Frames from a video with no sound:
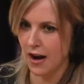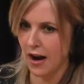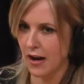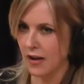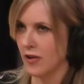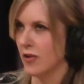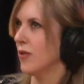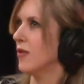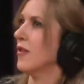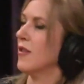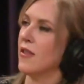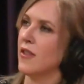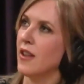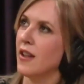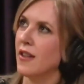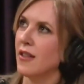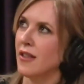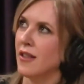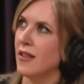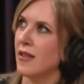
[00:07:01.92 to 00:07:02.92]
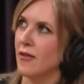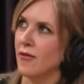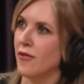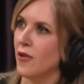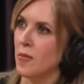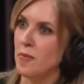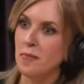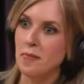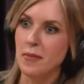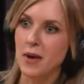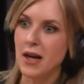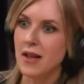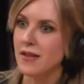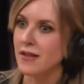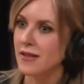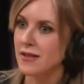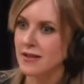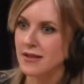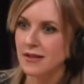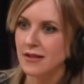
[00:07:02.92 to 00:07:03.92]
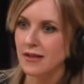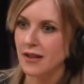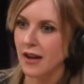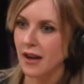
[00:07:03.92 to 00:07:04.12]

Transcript: I couldn't think for months.